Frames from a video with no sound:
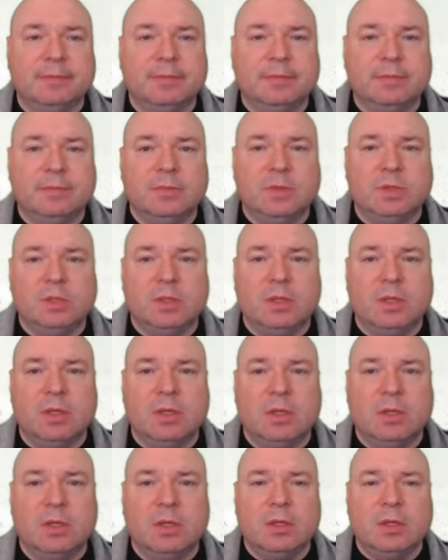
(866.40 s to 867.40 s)

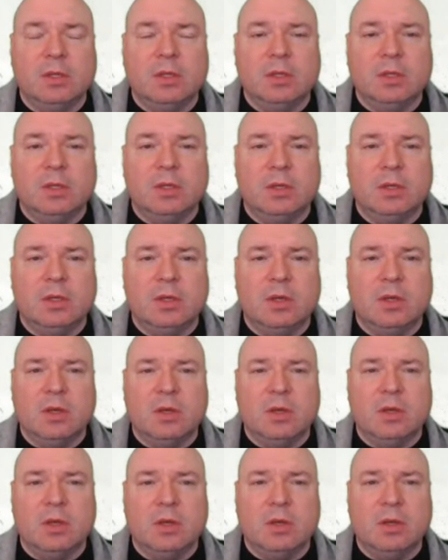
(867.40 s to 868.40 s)

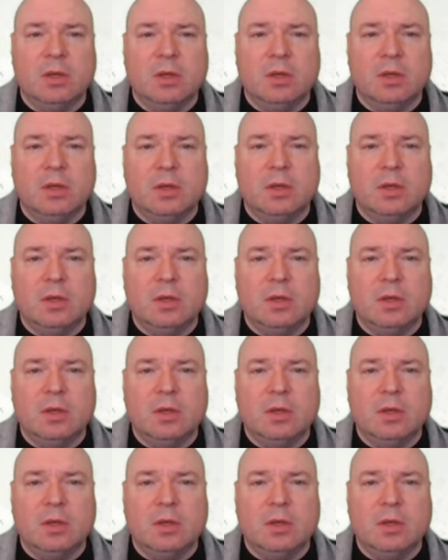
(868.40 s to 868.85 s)
(no one is talking)